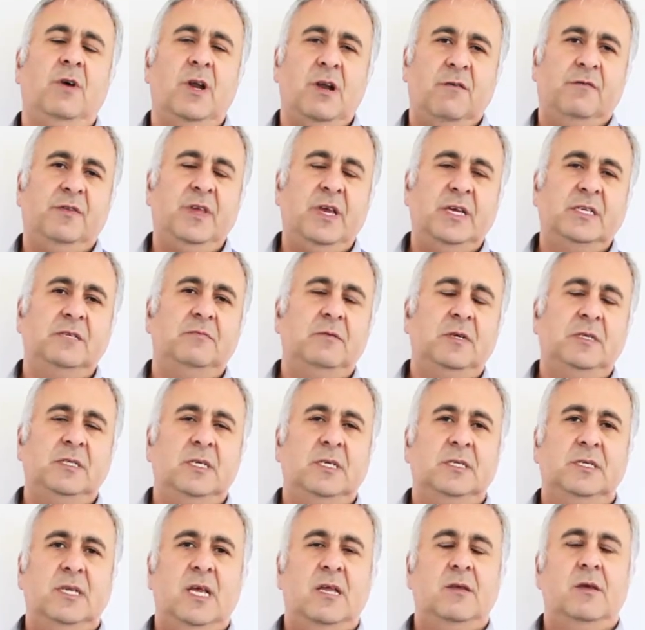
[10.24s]
One of the
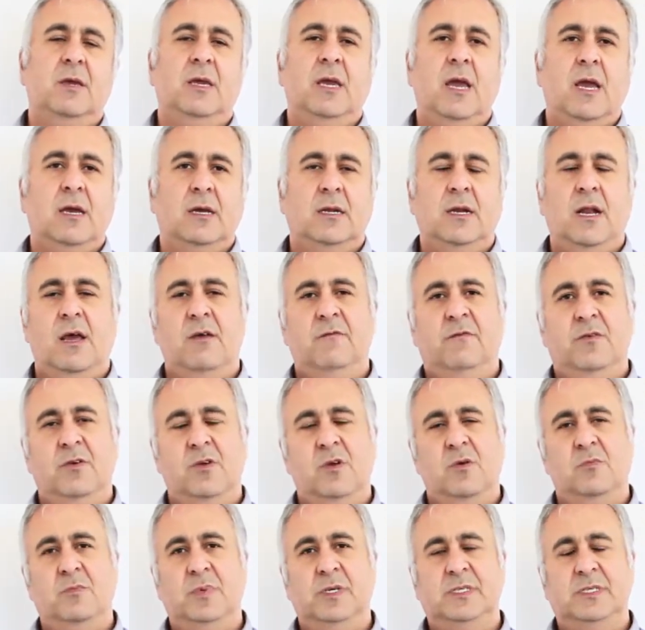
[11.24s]
expenses that you can claim for
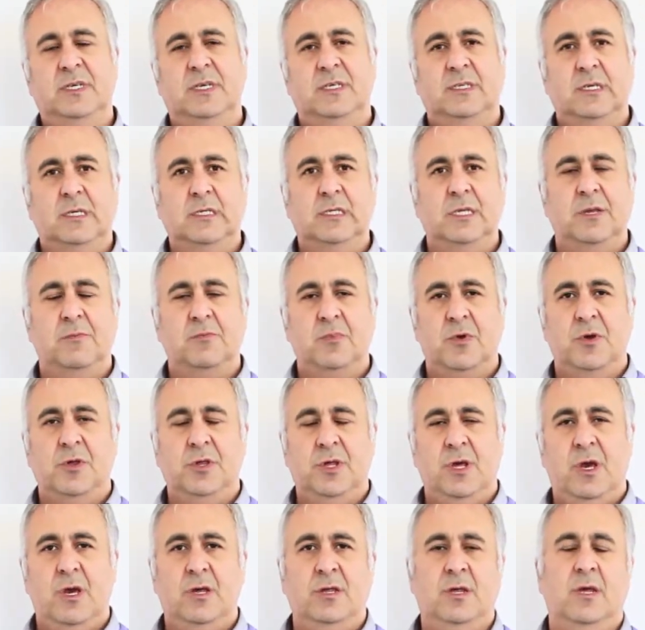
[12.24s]
your business is
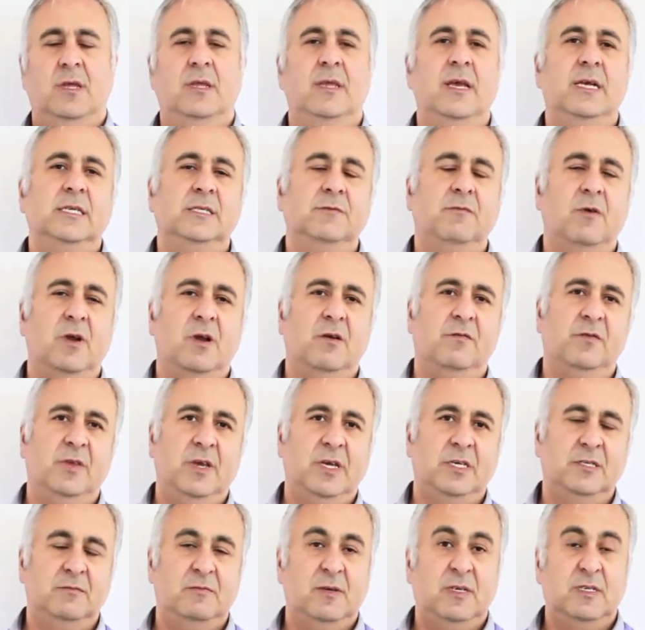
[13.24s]
depreciation. That's one of the
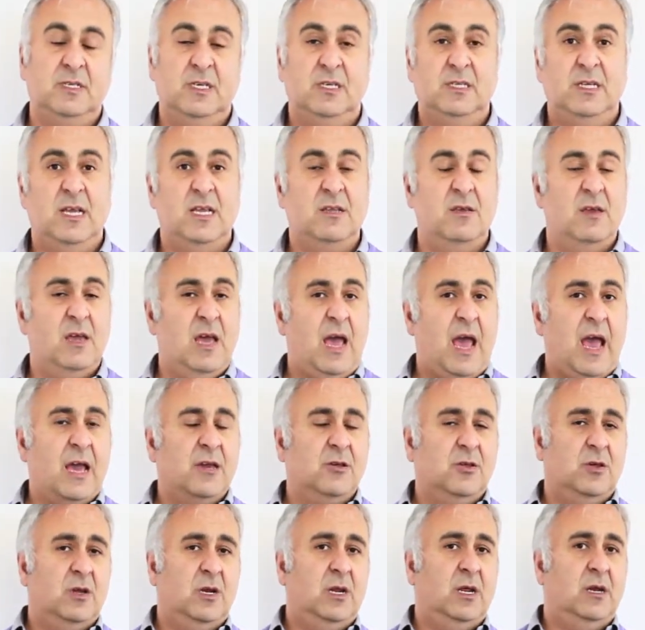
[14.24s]
expenses that you're
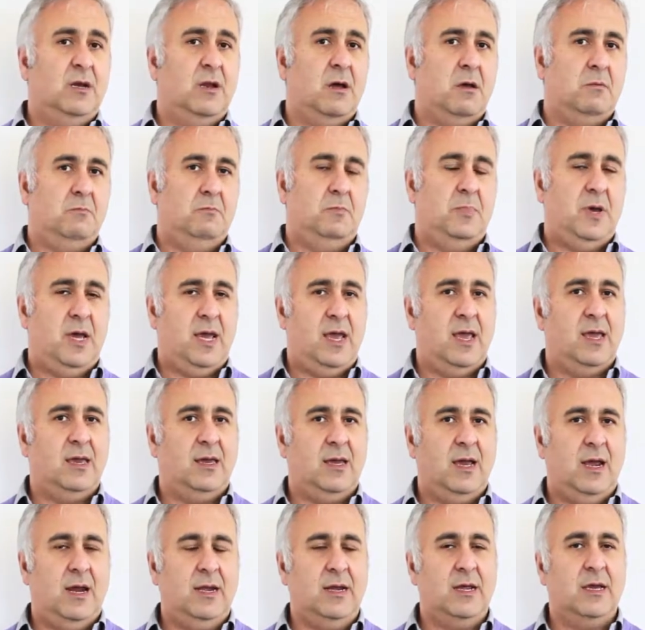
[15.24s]
actually not
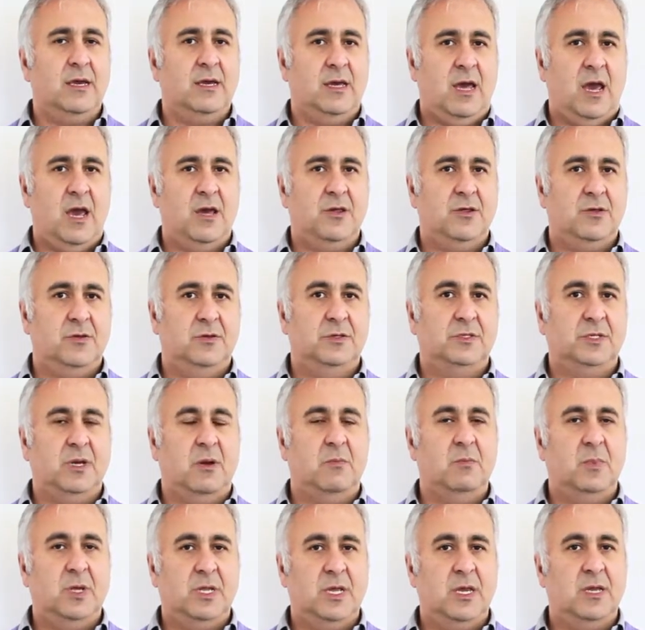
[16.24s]
paying any cash to
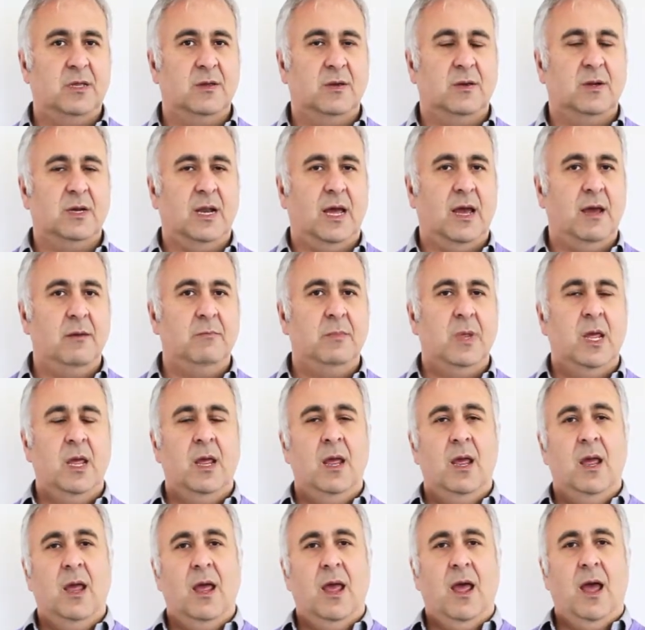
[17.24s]
somebody to claim.
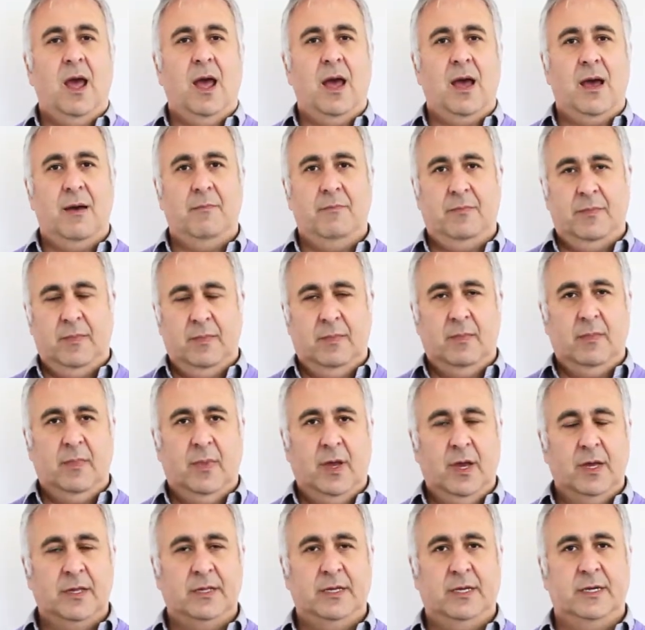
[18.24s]

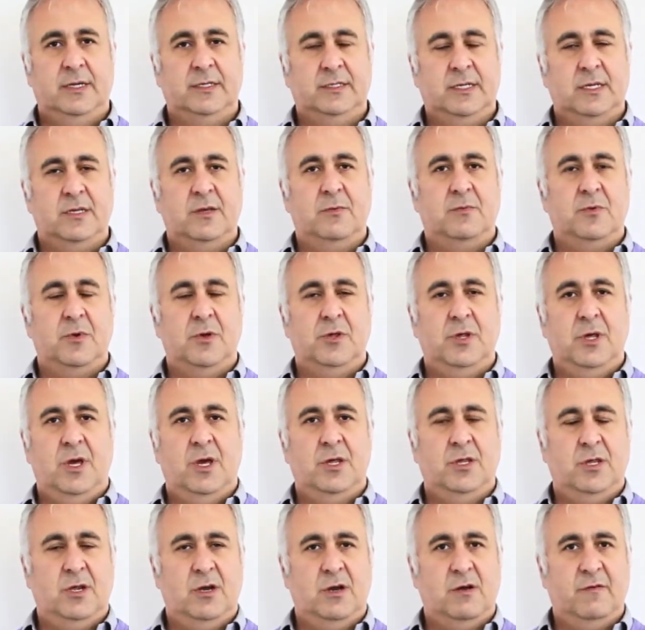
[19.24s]
It is a
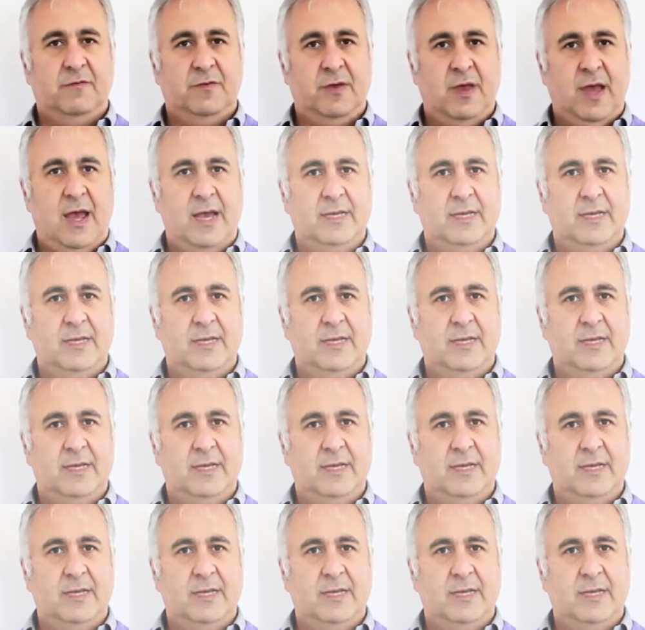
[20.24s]
depreciation of your